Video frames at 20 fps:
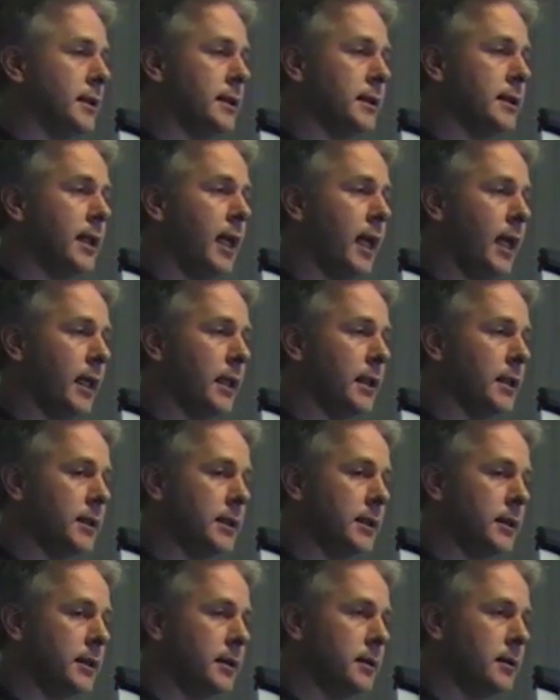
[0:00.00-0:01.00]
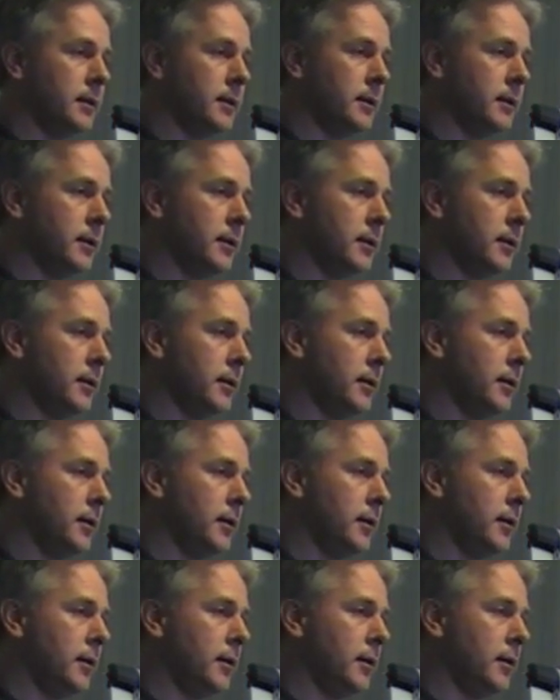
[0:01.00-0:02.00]
and 10s,
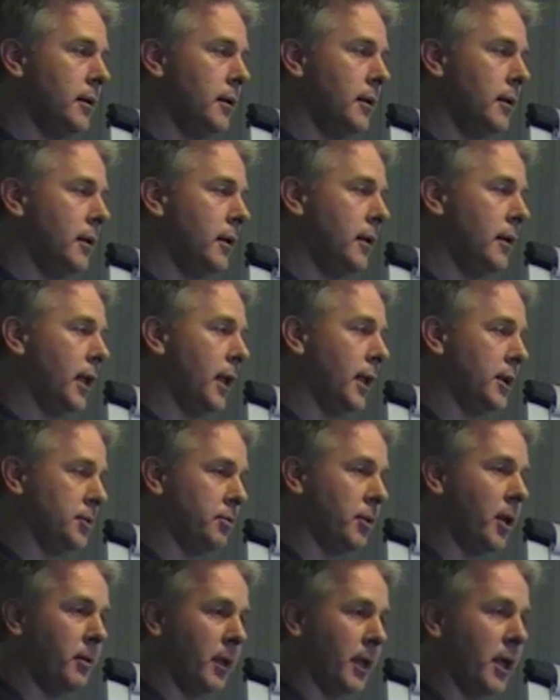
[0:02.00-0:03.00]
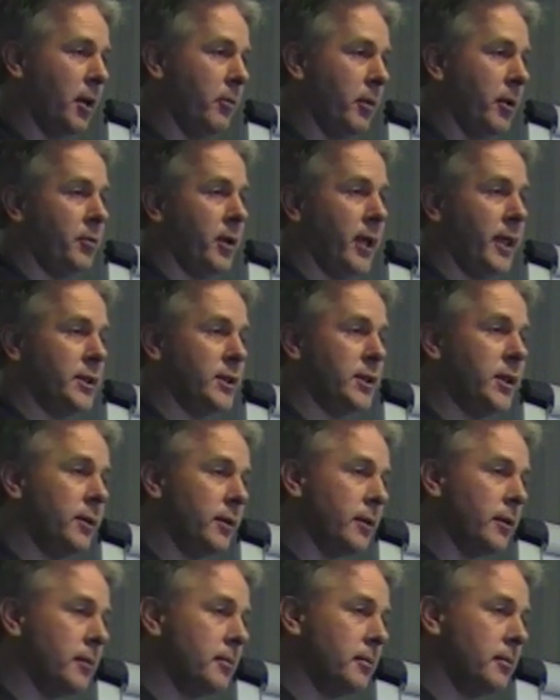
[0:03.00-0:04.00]
then it's probably going to be pretty
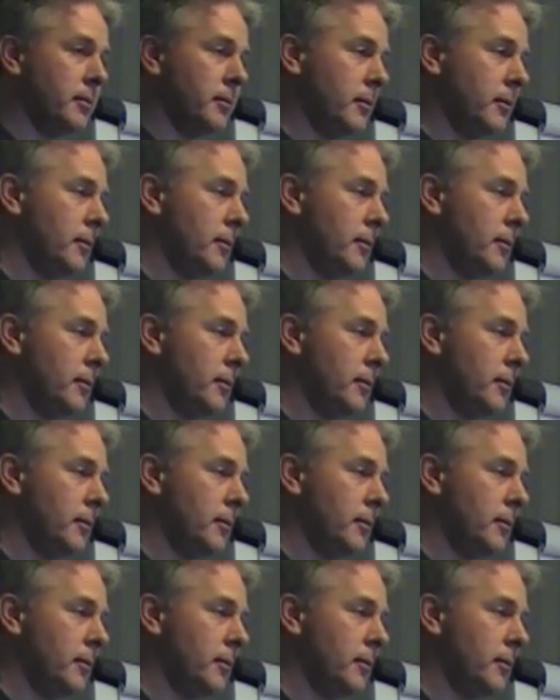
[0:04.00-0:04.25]
soon,